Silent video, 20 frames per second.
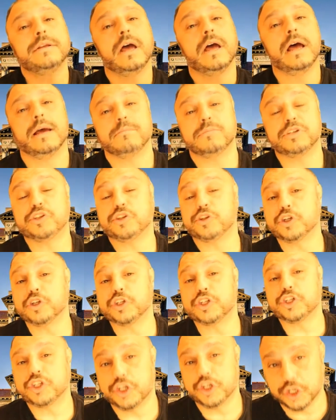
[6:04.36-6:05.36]

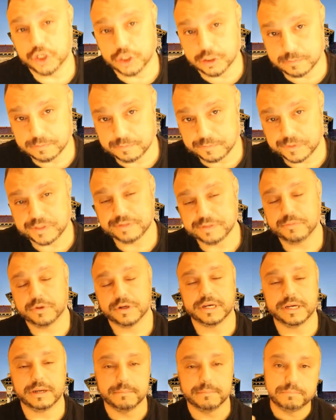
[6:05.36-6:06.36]
search terms, and we're
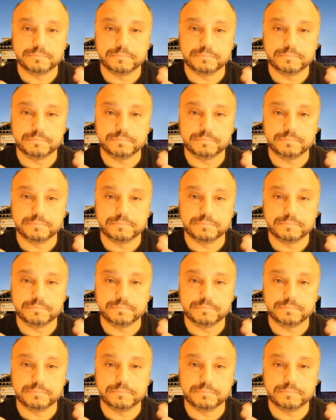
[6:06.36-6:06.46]
going to